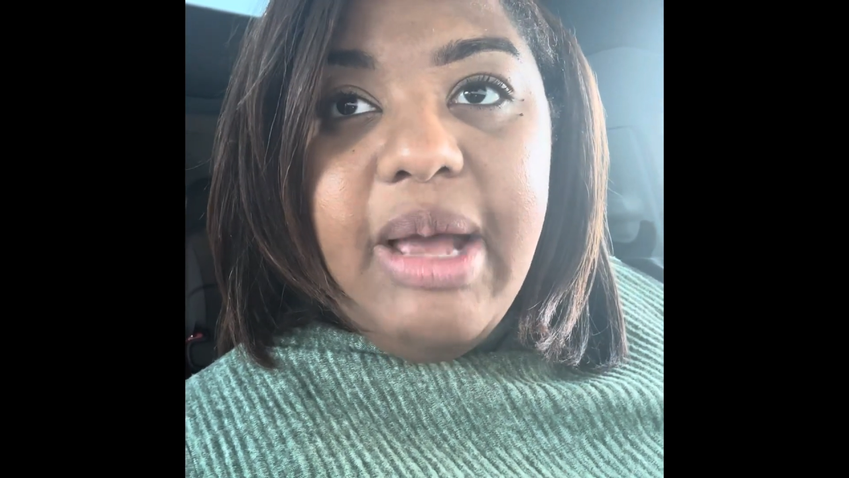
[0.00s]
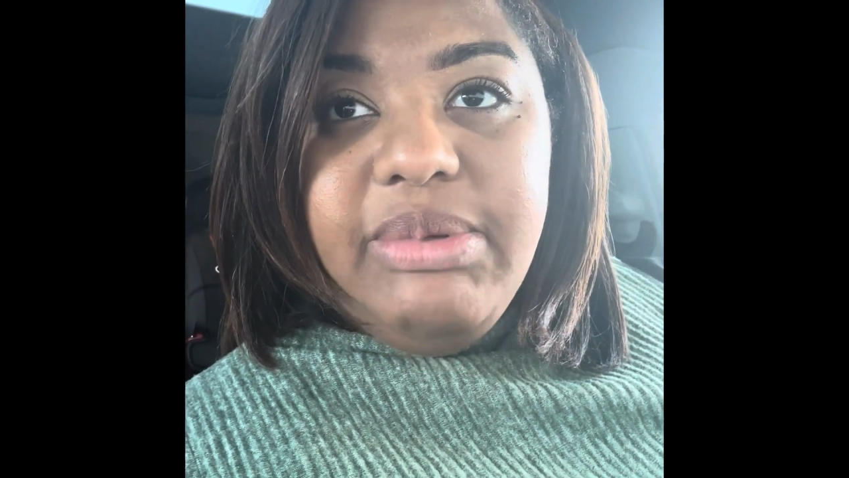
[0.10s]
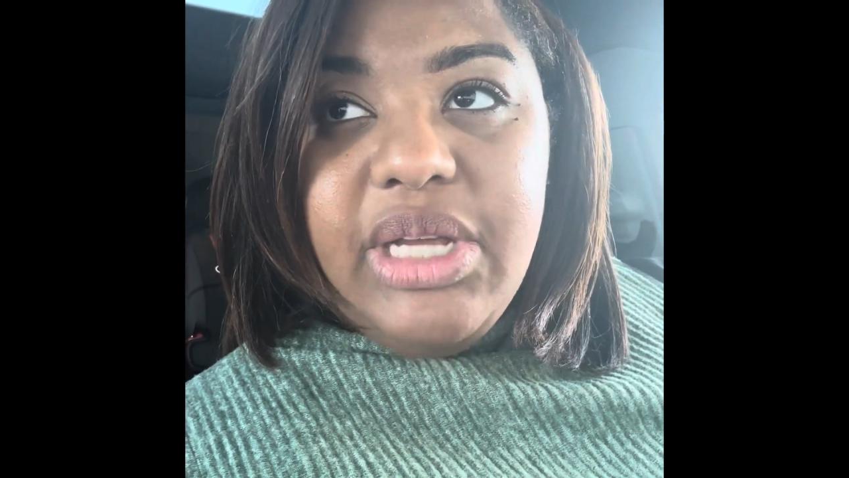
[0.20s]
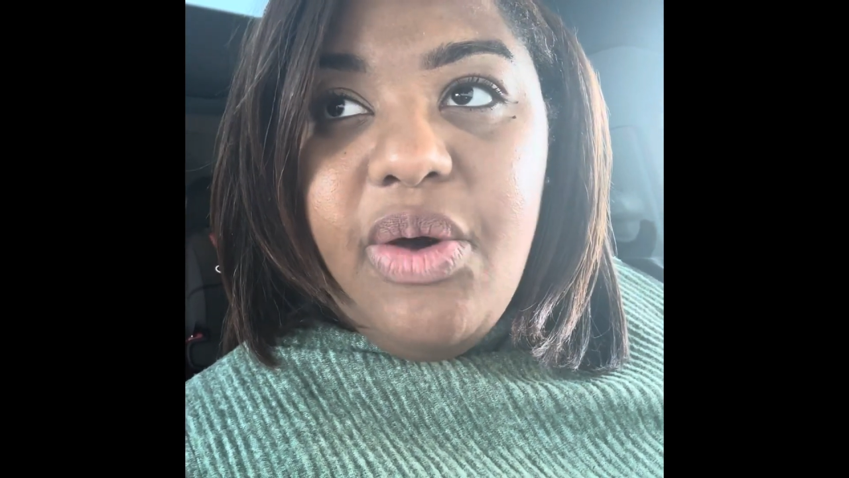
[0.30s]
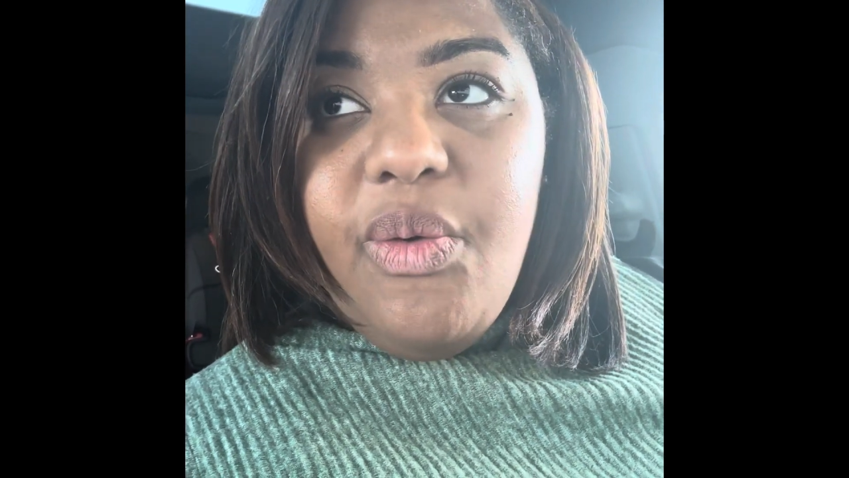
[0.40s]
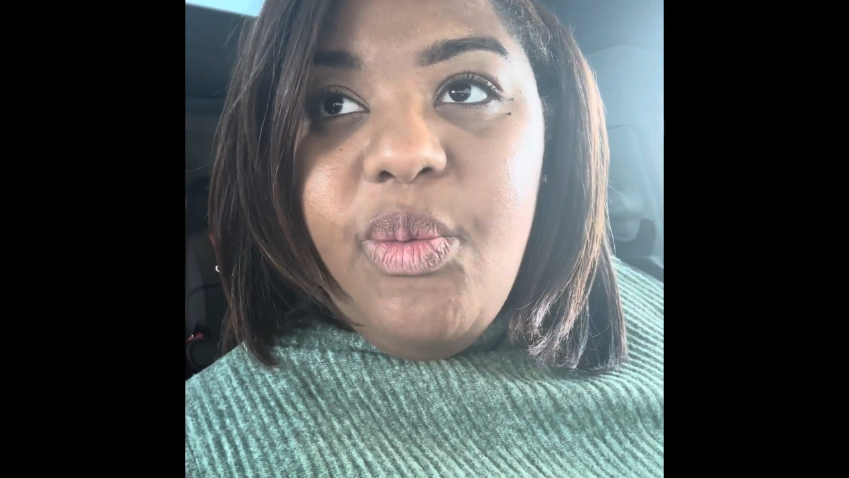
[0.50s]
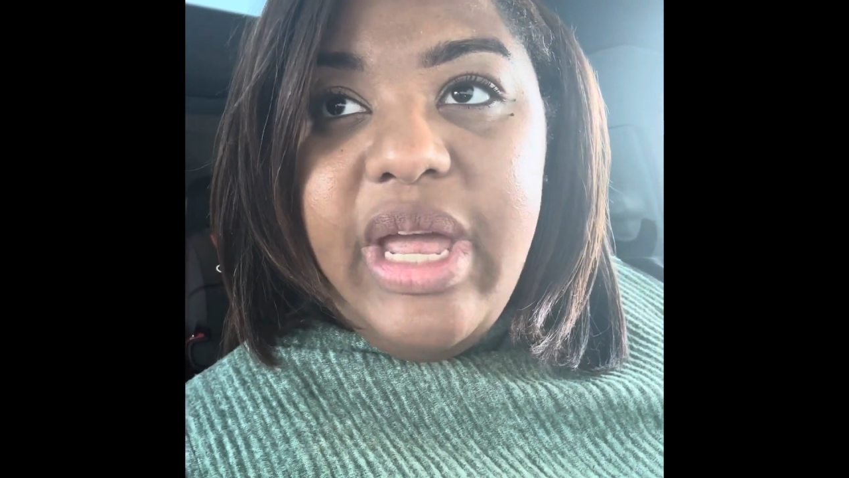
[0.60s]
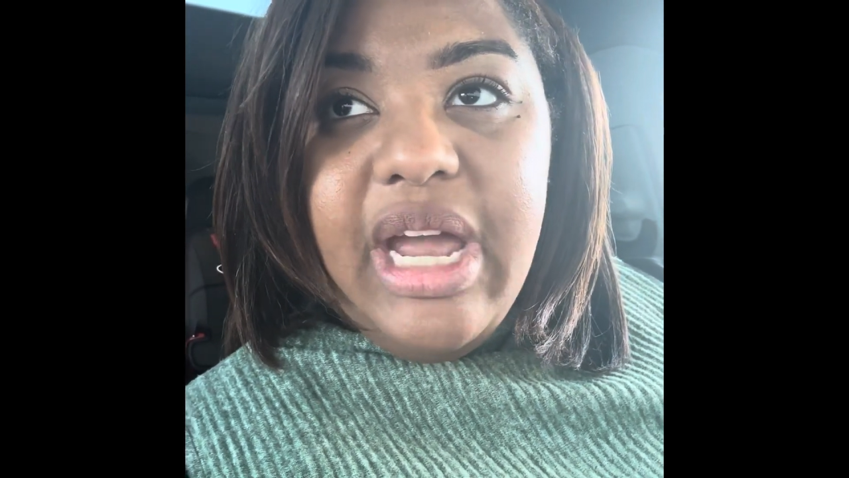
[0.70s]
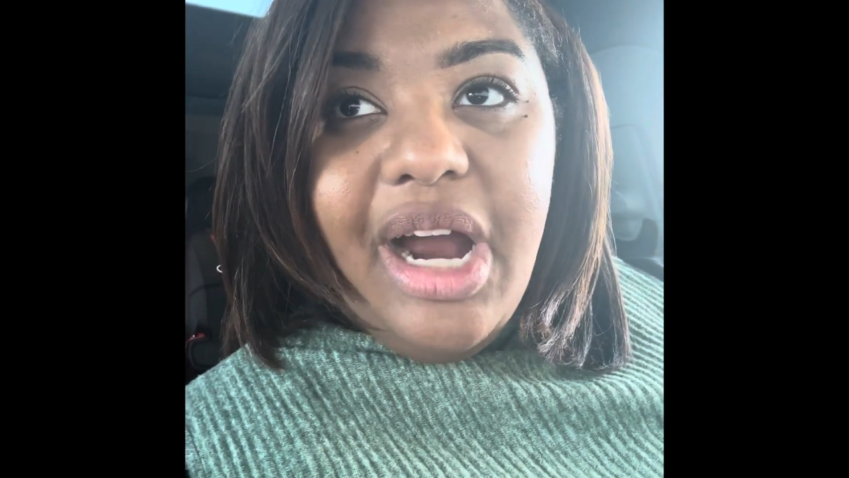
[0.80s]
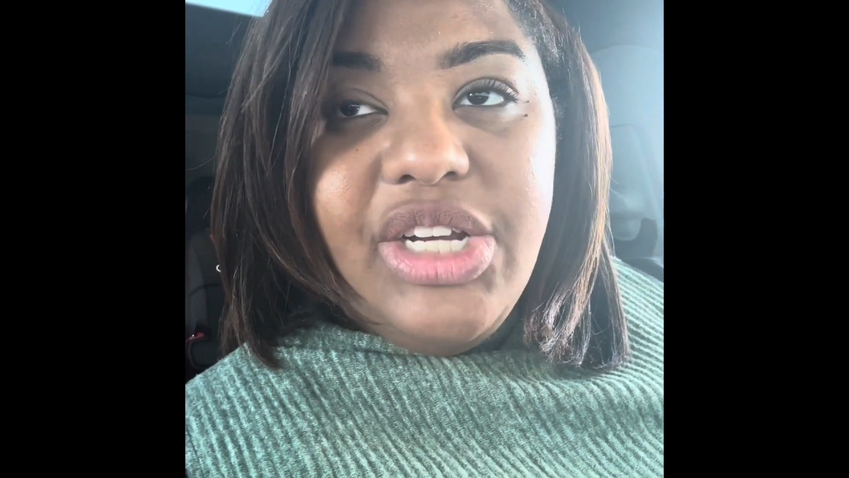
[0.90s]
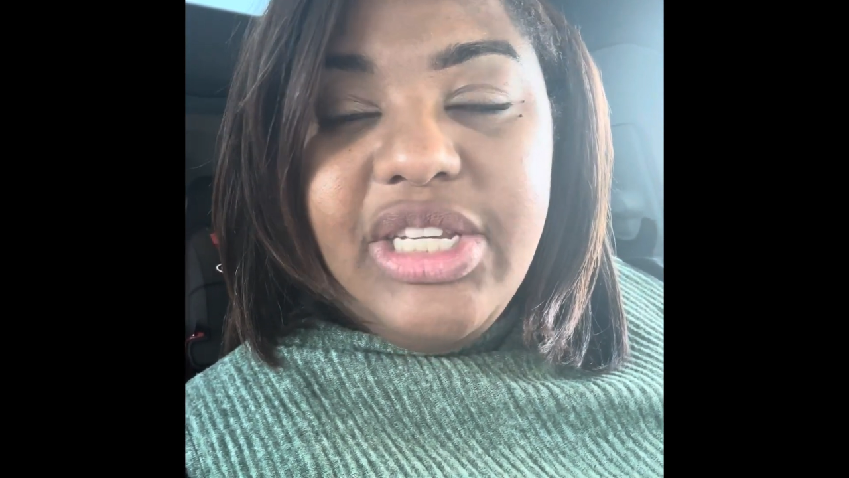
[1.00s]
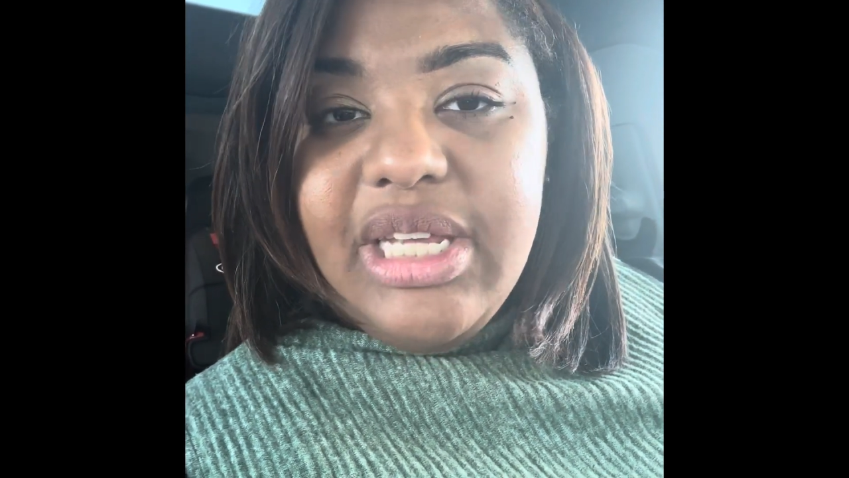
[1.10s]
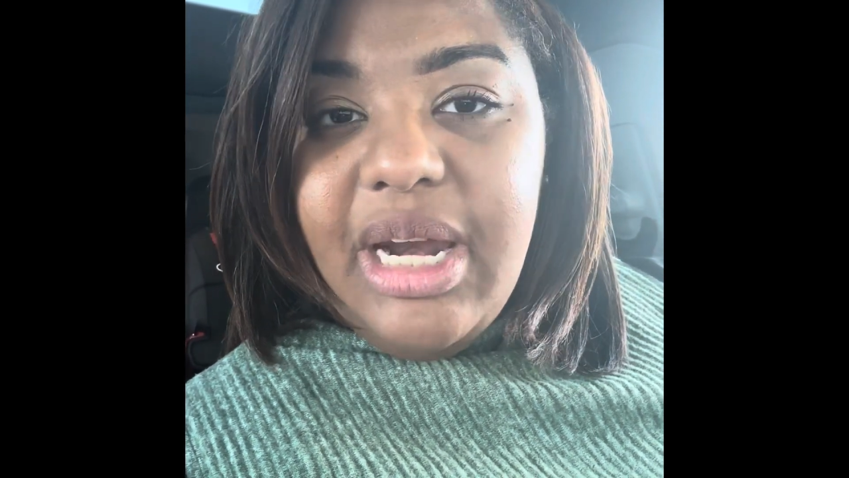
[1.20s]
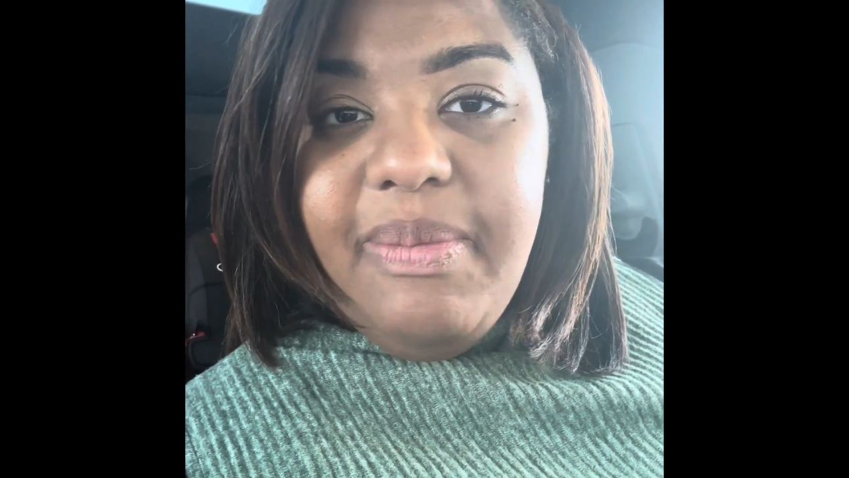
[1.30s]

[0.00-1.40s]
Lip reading: So we are just going to